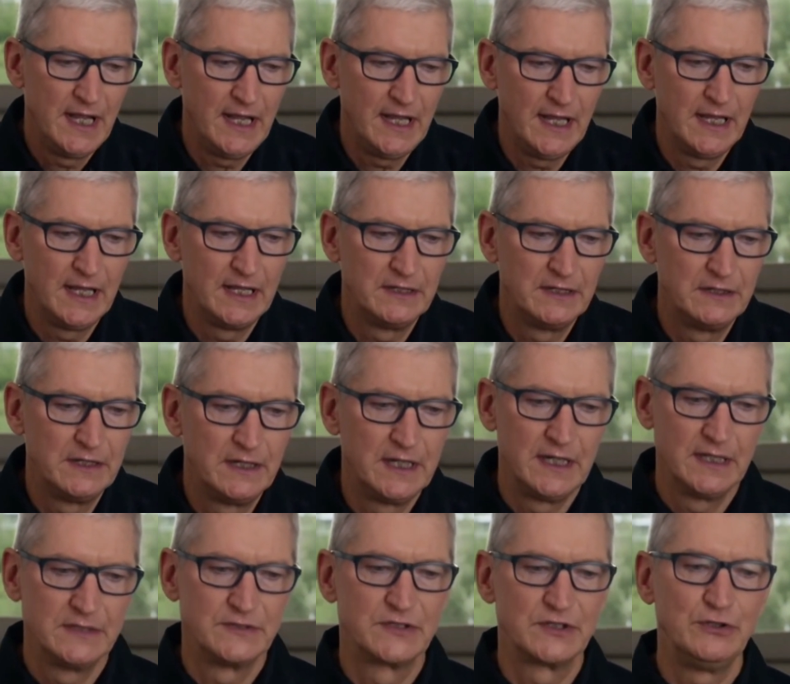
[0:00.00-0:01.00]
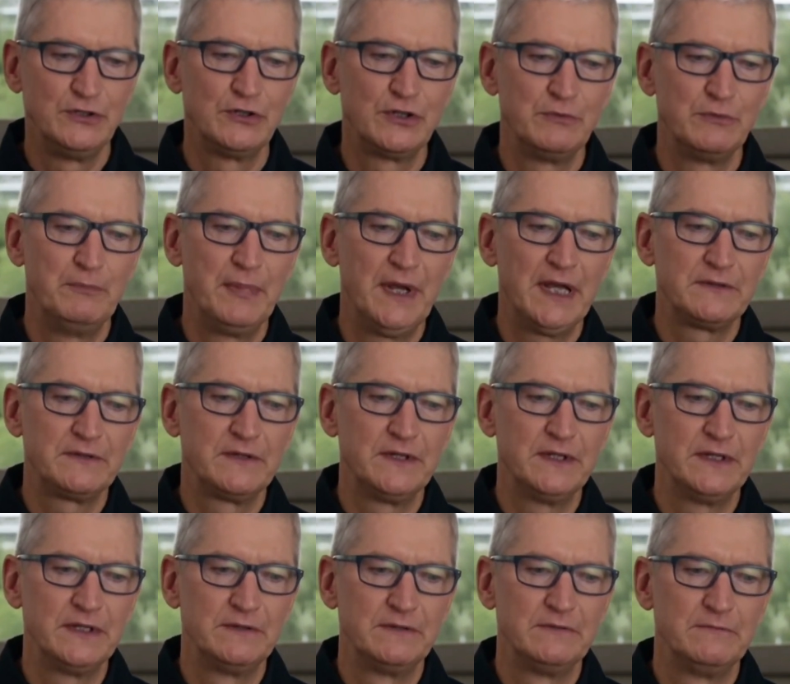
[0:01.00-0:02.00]
And so you can bet
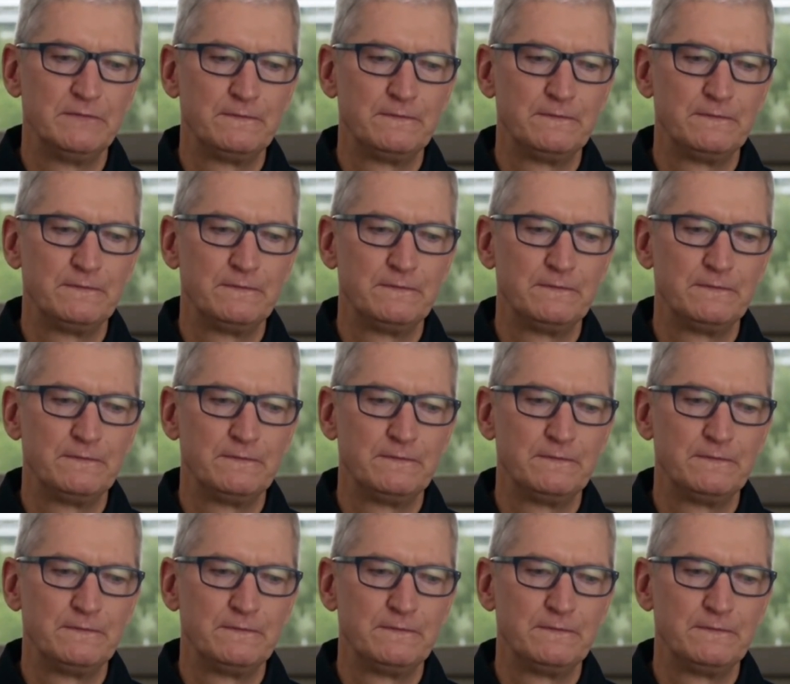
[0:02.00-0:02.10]
that